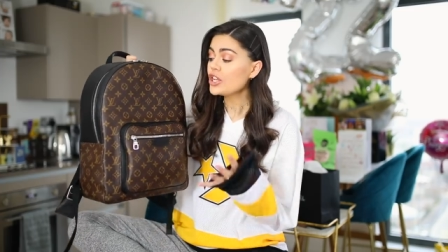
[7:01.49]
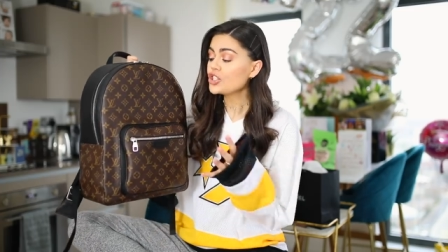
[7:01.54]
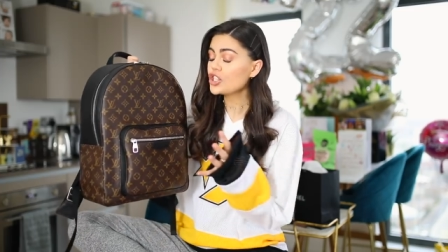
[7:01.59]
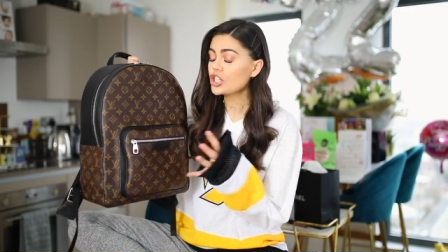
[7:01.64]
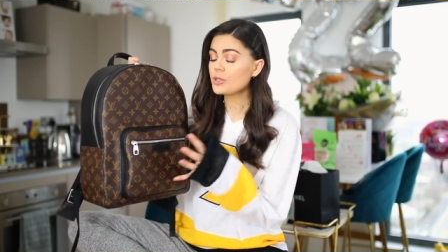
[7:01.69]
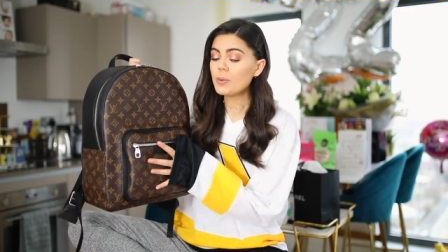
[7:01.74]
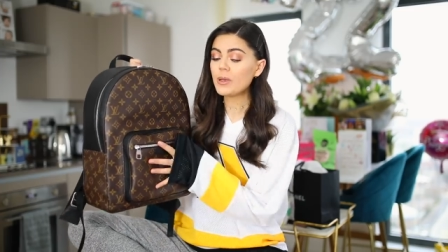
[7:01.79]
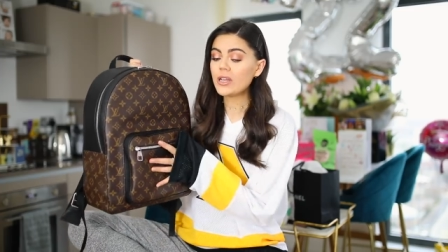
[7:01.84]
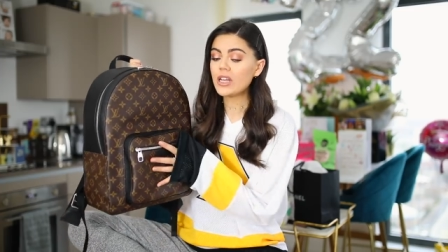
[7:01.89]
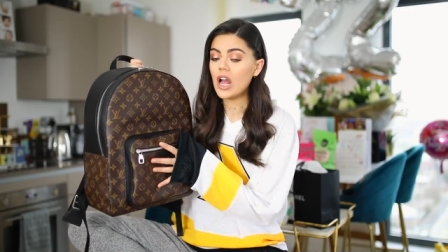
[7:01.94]

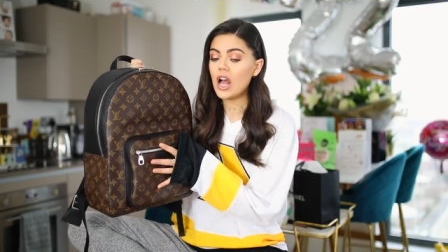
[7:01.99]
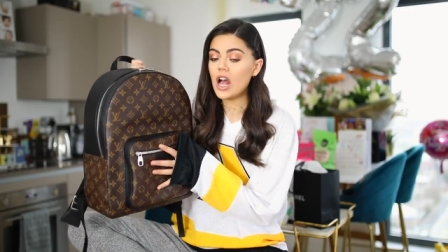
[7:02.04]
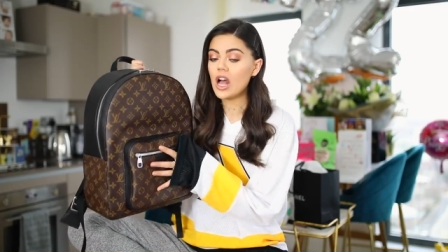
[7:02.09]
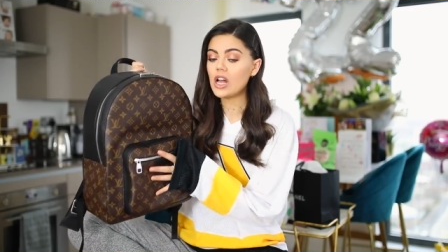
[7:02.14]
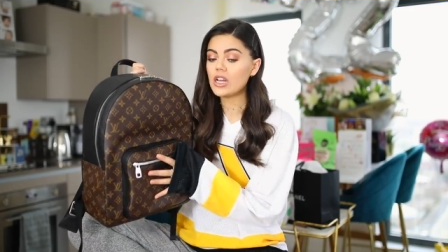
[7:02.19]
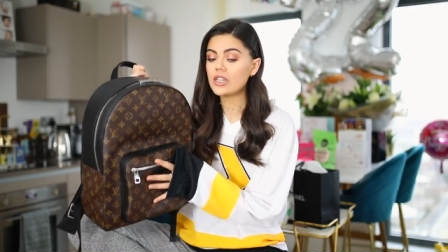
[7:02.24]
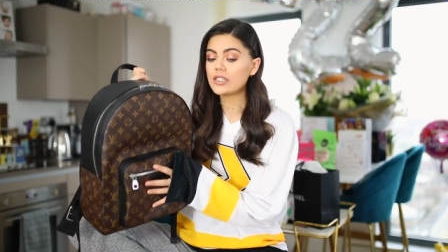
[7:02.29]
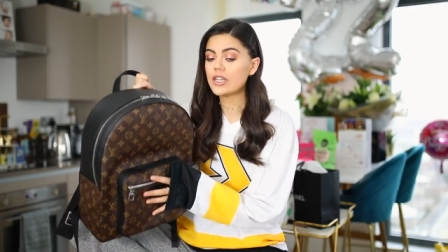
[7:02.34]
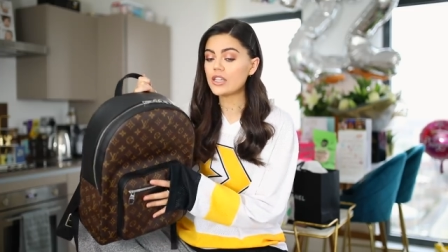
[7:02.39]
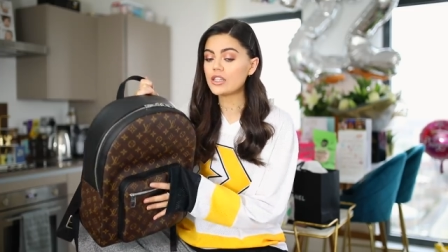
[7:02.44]
just
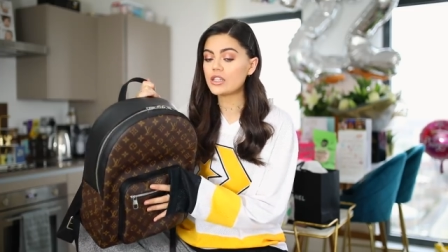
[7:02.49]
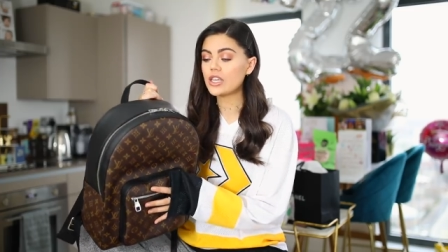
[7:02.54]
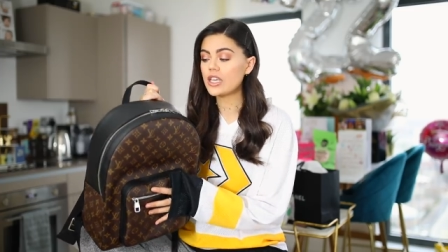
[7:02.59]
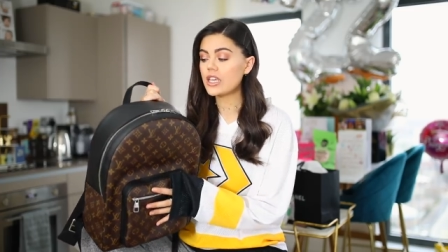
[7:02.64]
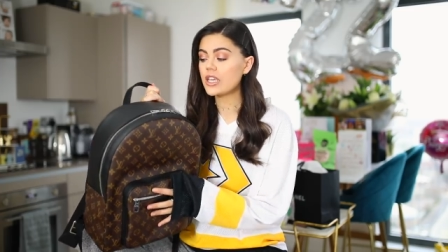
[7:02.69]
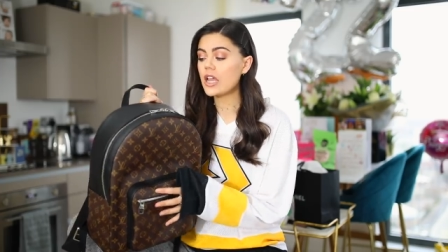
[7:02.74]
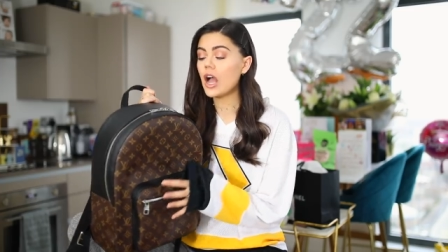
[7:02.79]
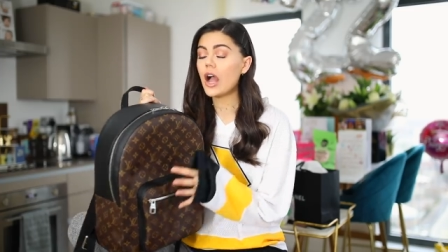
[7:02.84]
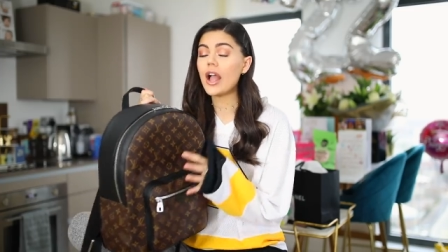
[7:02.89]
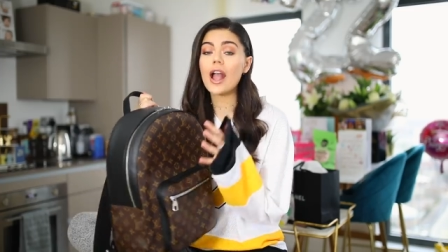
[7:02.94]
because
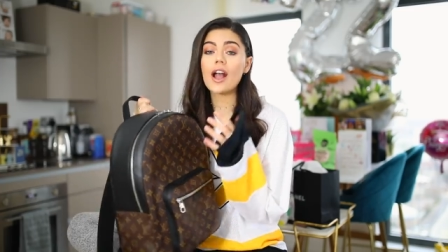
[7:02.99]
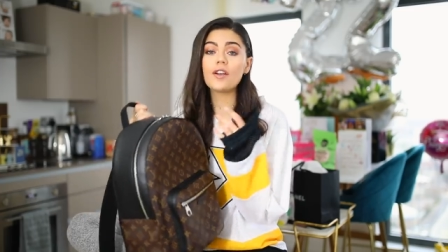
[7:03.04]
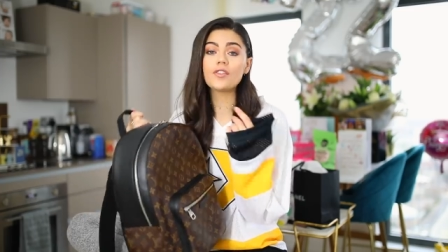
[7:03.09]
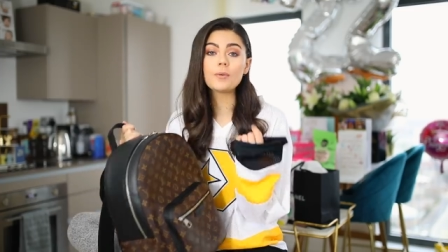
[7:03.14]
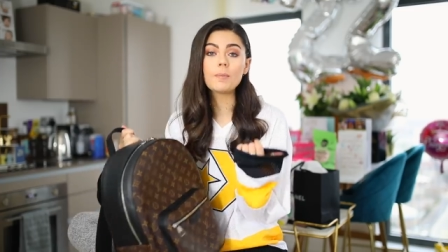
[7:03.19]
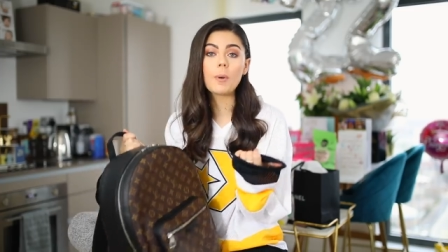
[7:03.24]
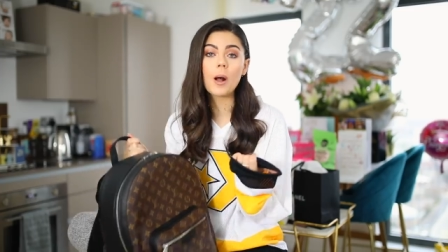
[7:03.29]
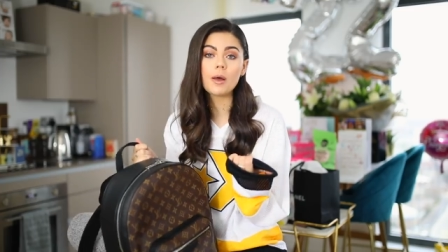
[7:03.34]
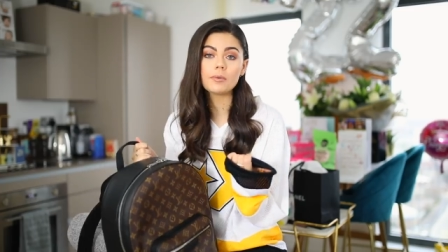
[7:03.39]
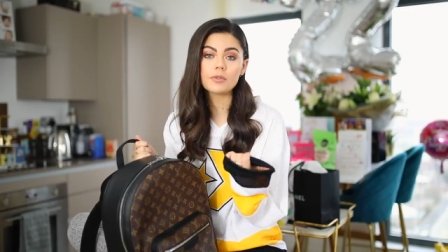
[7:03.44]
the I have
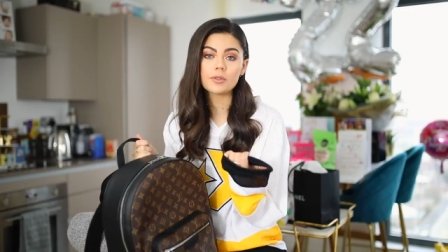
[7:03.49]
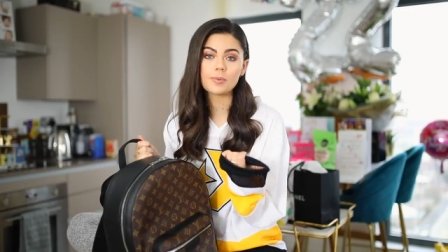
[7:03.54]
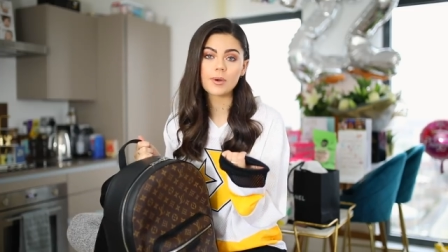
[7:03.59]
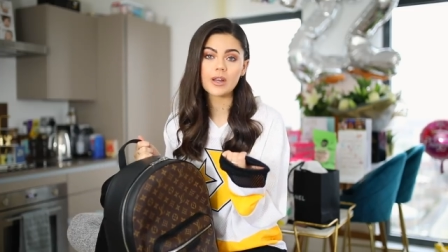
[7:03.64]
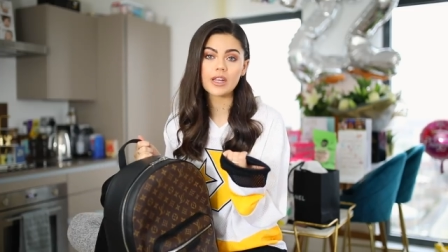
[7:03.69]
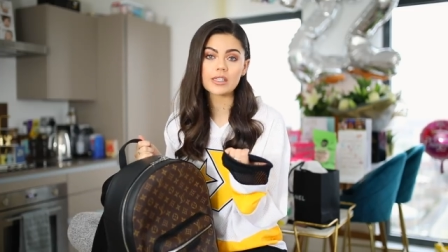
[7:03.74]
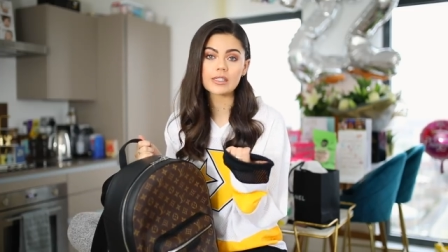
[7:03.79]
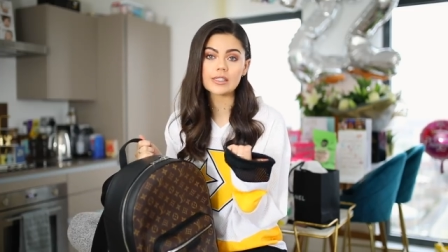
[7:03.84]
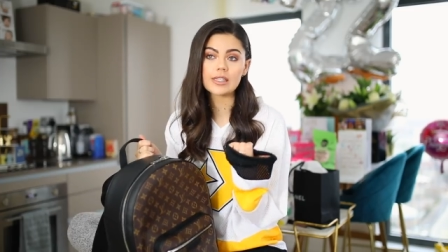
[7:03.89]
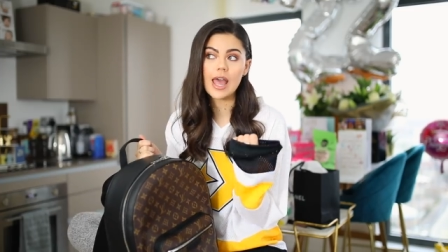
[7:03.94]
the Palm
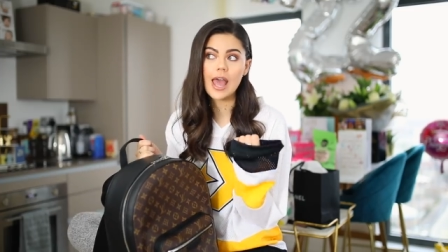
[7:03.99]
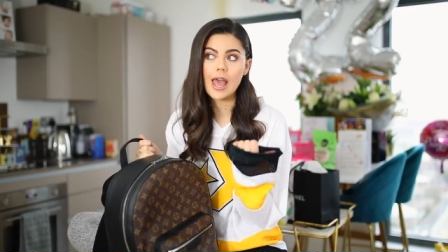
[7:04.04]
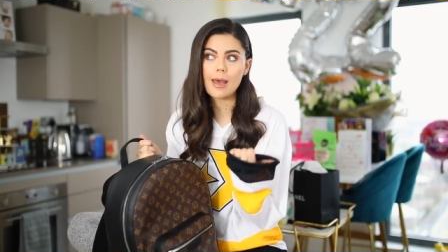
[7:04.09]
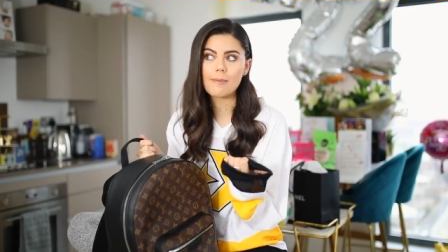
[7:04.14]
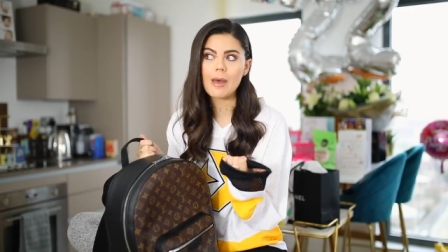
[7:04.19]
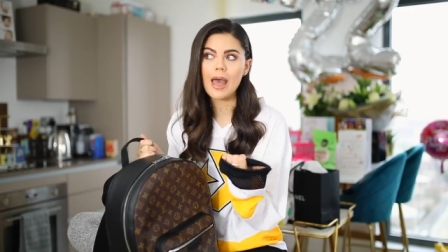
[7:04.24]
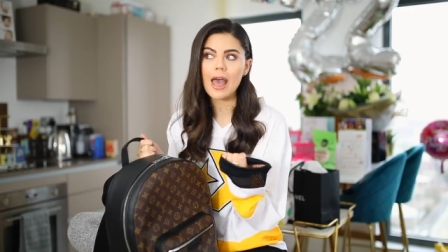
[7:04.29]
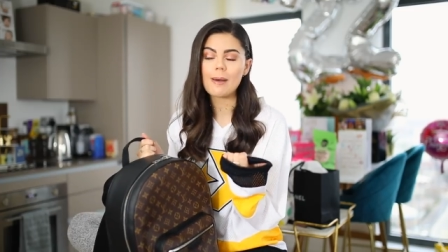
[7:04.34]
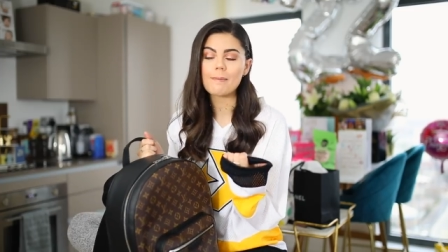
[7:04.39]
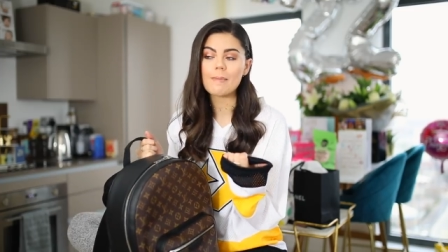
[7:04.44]
Springs
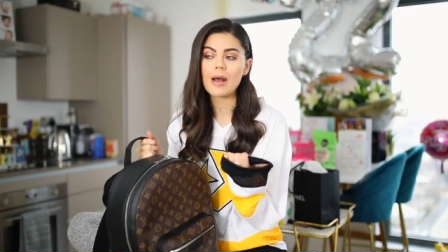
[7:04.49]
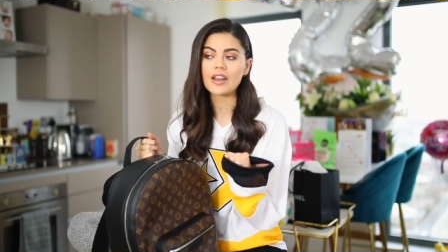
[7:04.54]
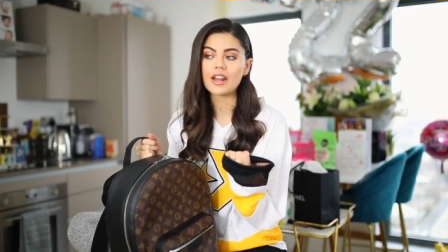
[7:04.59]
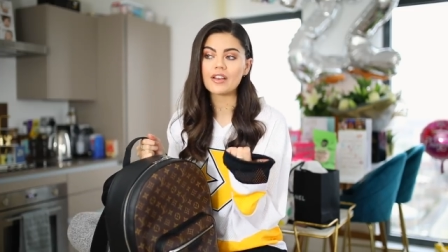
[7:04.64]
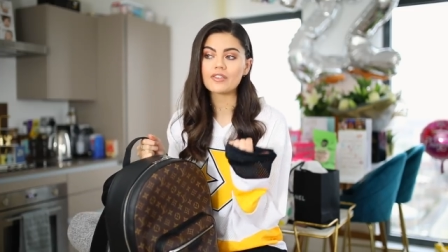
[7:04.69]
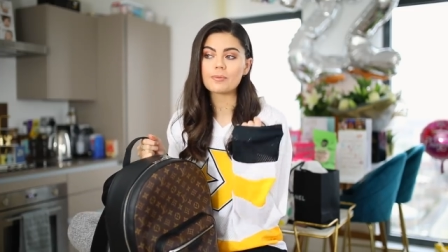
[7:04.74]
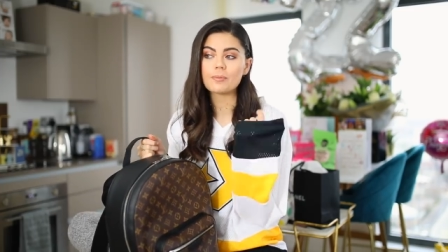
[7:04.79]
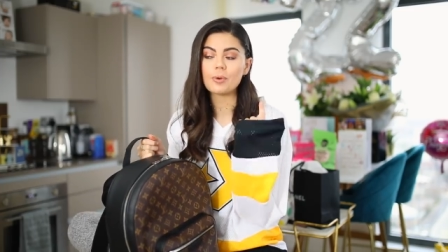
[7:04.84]
M M and I have